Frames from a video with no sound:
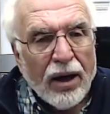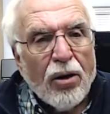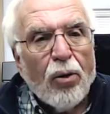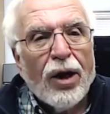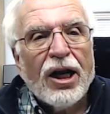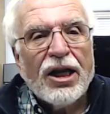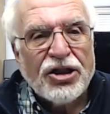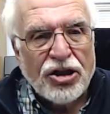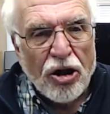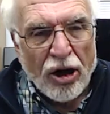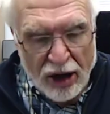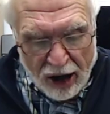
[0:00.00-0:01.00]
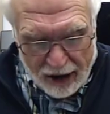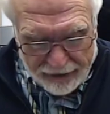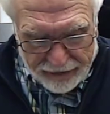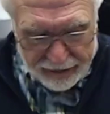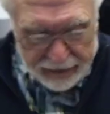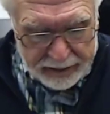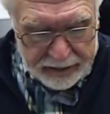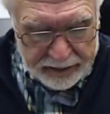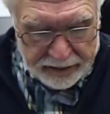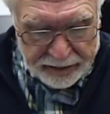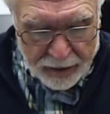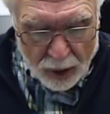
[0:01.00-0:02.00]
Well, let's start off.
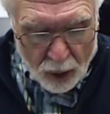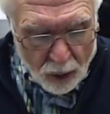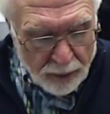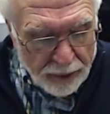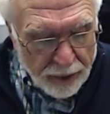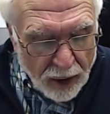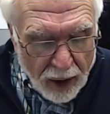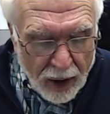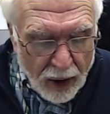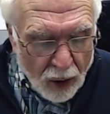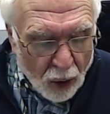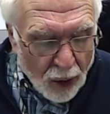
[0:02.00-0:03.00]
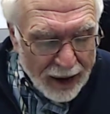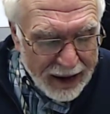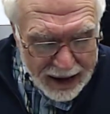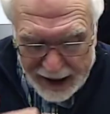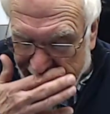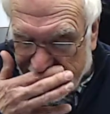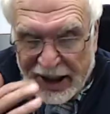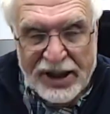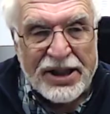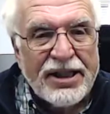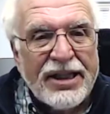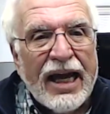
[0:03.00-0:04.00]
What is a
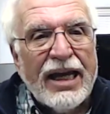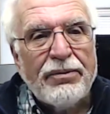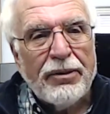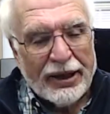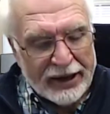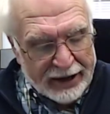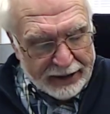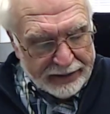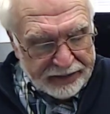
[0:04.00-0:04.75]
statement?